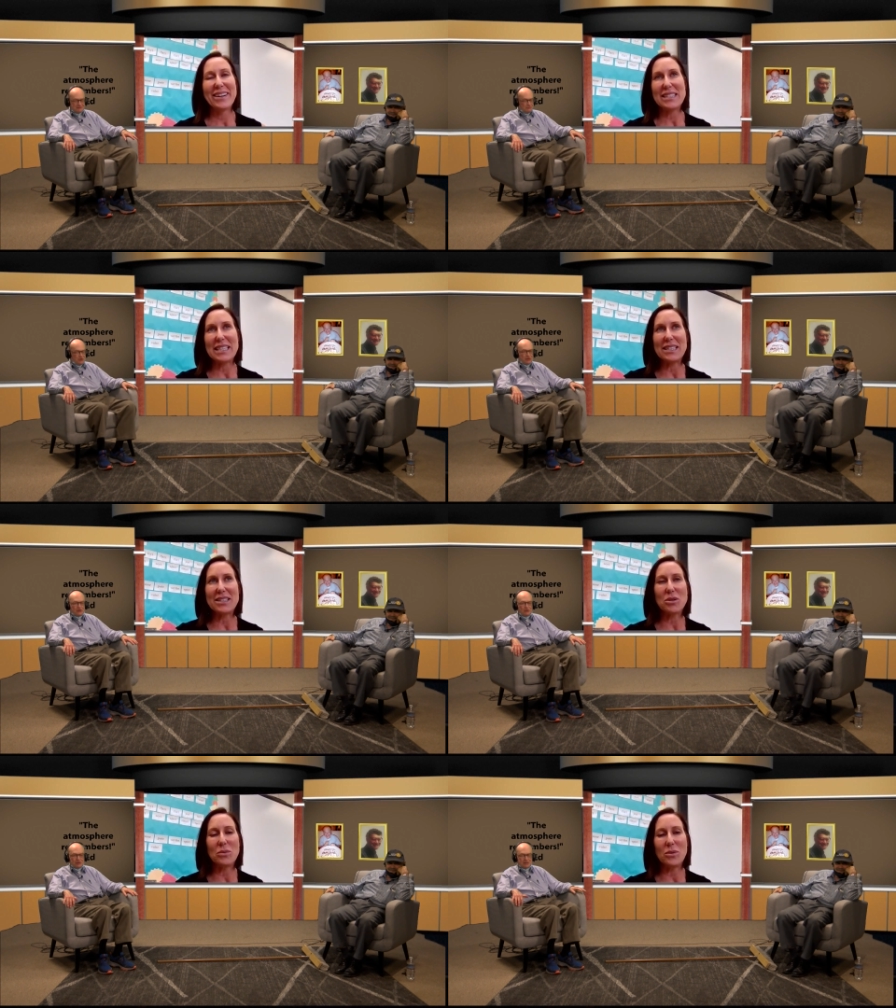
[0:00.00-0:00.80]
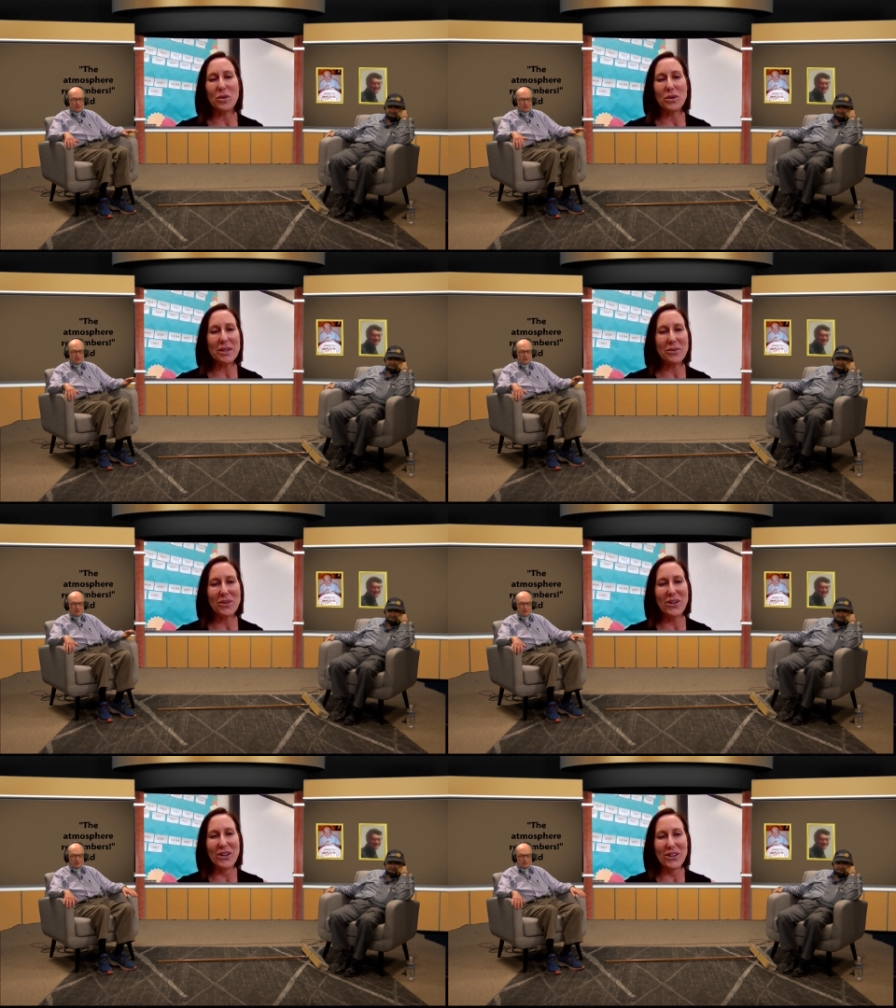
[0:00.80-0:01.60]
Where so you going next year?
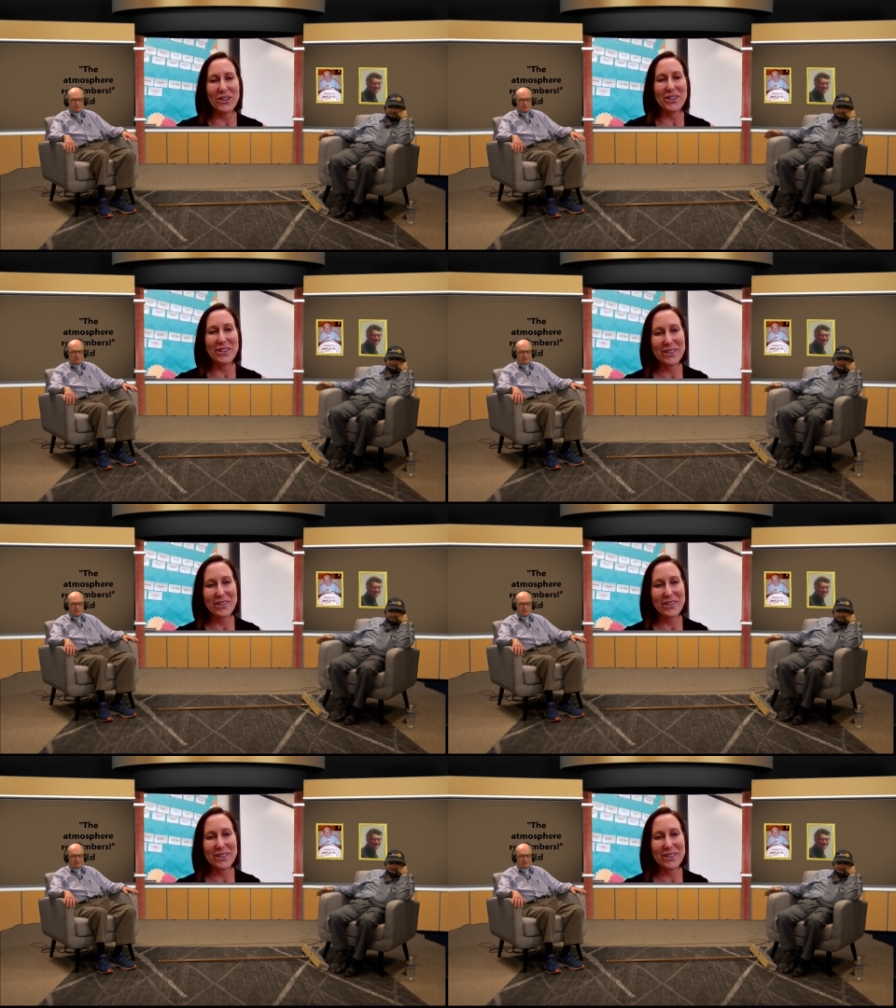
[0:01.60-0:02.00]
A, you know.